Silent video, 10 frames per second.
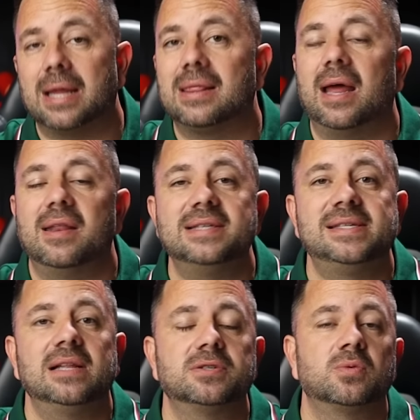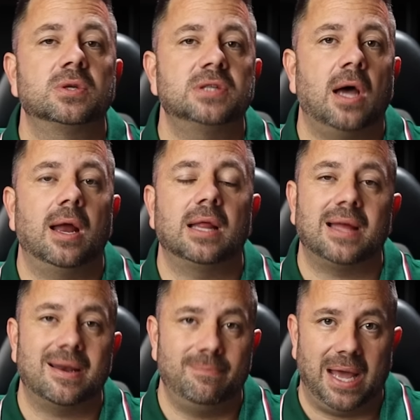a lot of these dealers were taught a
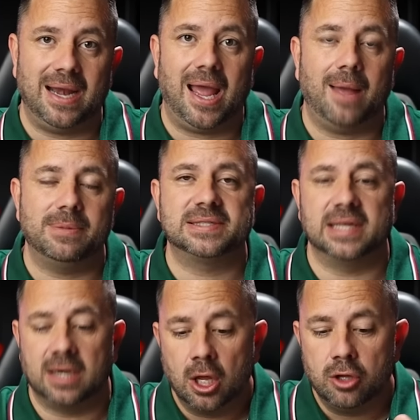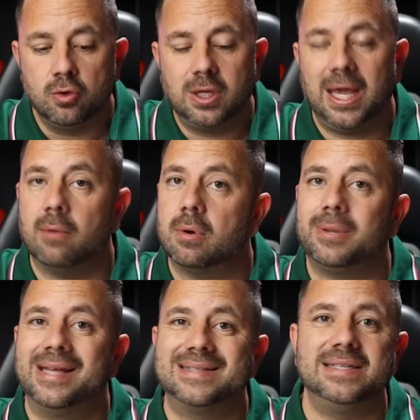lot of bad habits that you can't
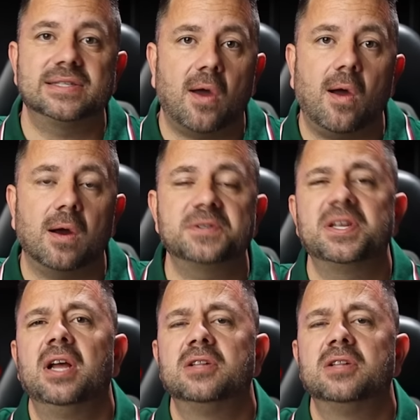replace these cars